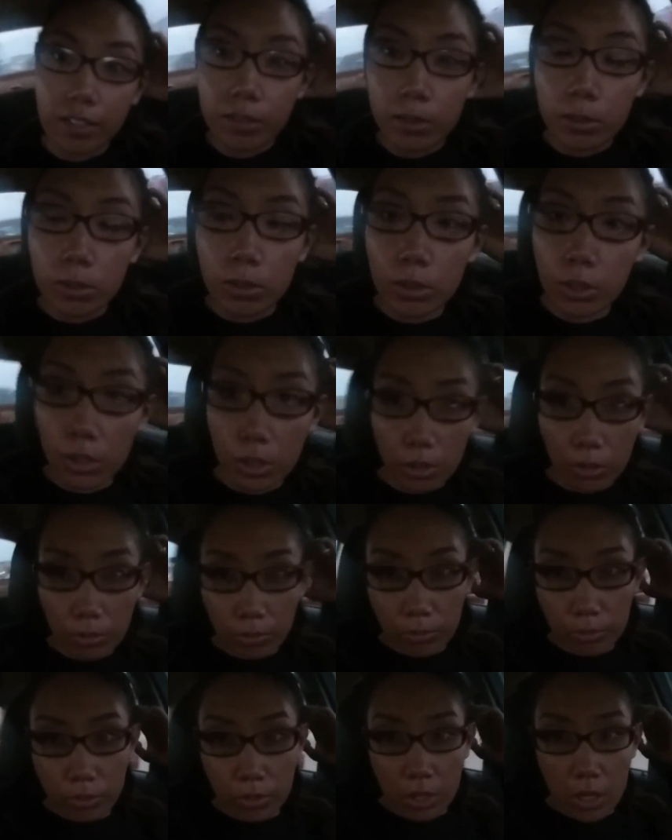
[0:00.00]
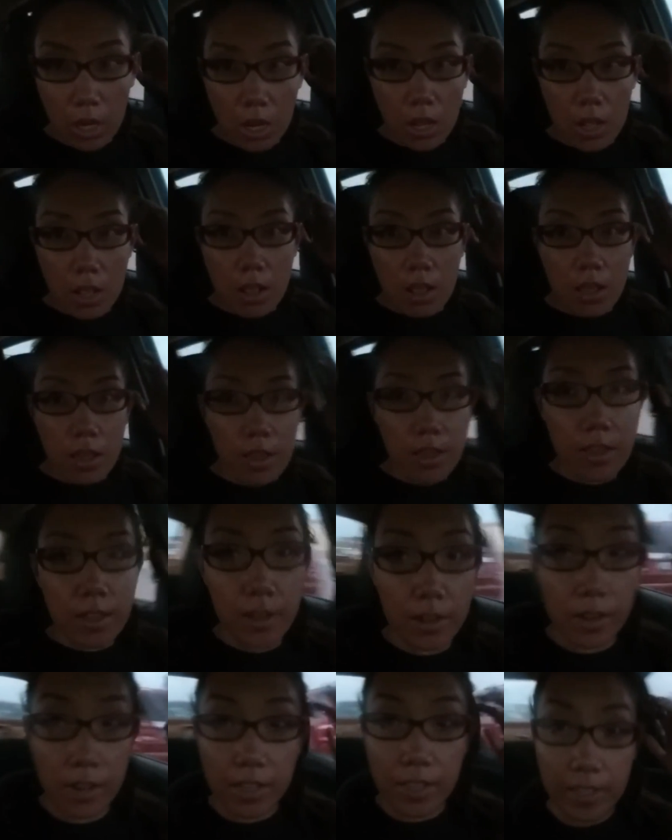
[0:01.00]
So,
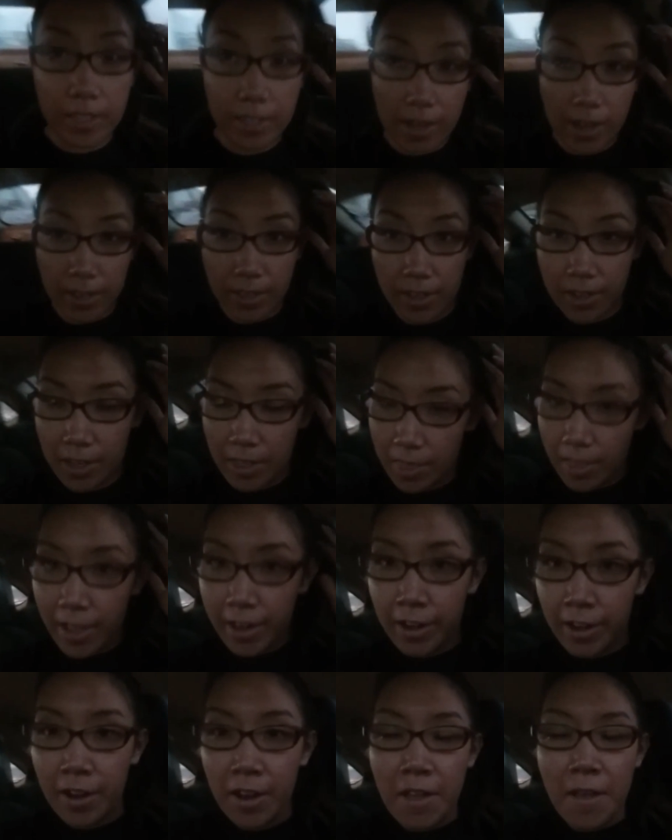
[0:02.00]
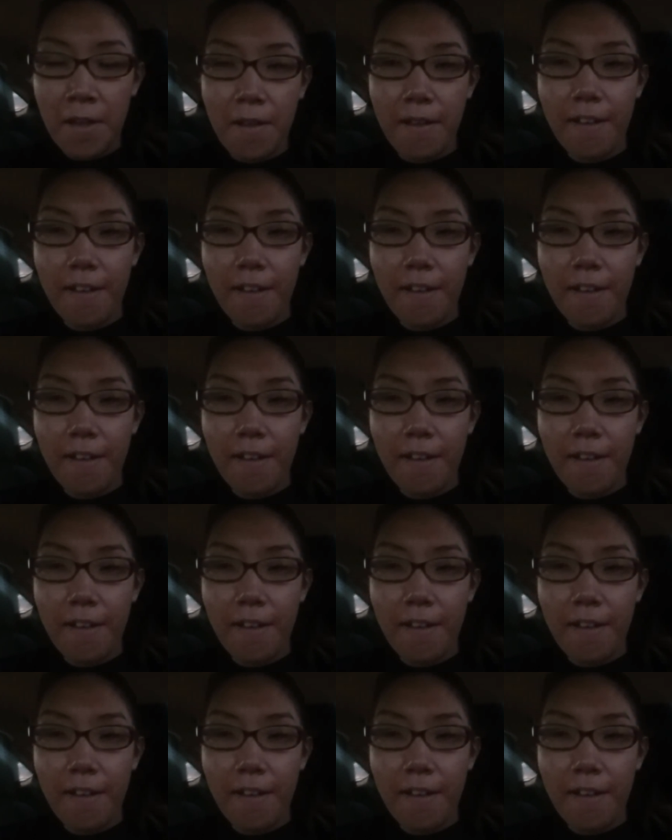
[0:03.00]
and it's not gonna any lighter.